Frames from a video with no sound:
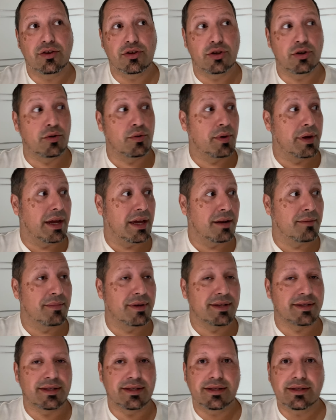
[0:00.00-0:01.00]
to create a
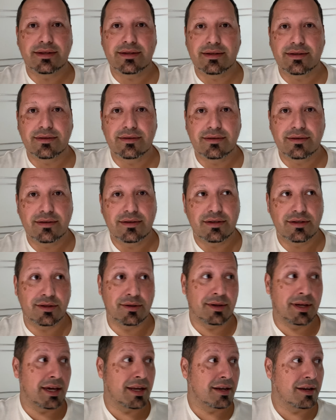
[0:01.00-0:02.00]
business,
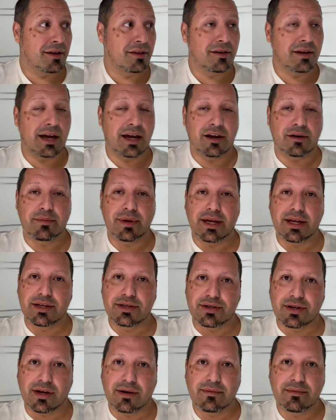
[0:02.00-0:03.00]
to get another higher paying
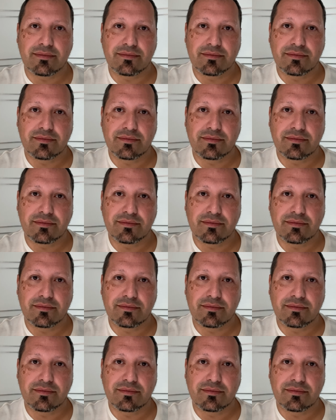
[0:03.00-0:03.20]
job?